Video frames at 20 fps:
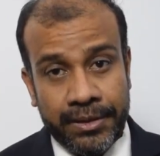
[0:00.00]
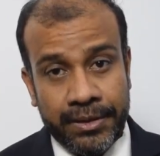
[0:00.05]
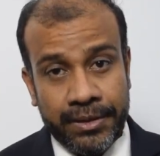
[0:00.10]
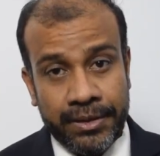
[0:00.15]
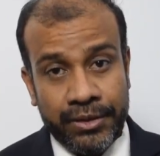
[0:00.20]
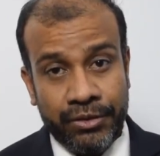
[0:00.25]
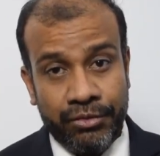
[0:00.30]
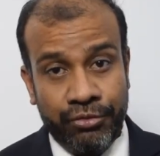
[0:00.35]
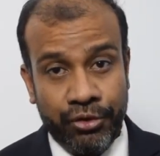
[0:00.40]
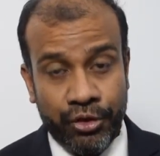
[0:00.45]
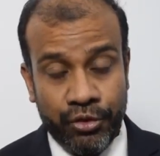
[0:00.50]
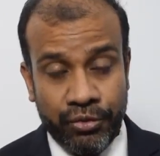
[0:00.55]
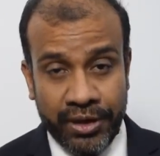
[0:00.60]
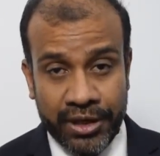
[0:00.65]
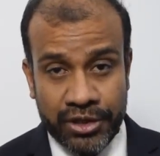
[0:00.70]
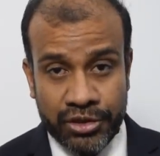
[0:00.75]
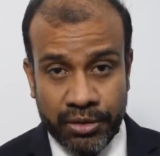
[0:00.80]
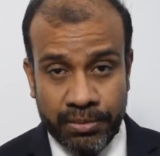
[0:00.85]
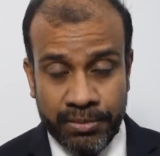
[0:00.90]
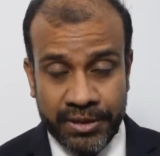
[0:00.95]
The
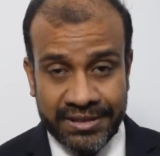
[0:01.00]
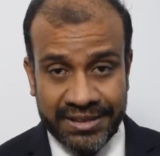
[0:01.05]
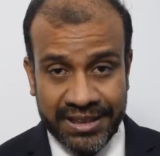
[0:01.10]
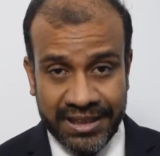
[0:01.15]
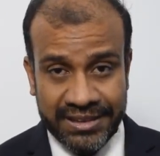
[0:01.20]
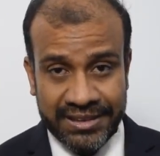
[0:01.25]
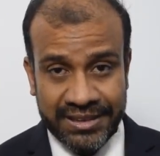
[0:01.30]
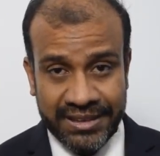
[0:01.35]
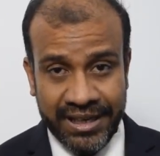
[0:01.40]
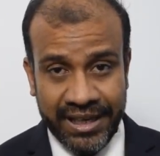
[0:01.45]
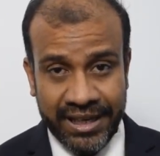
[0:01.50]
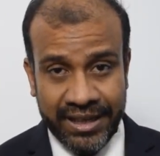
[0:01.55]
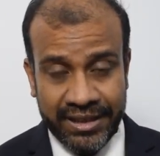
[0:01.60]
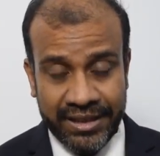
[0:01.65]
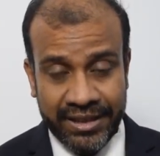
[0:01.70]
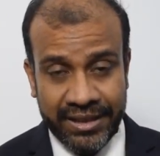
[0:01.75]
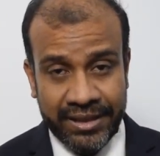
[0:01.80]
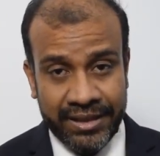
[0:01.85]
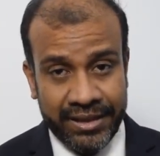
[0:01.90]
footwear should be such that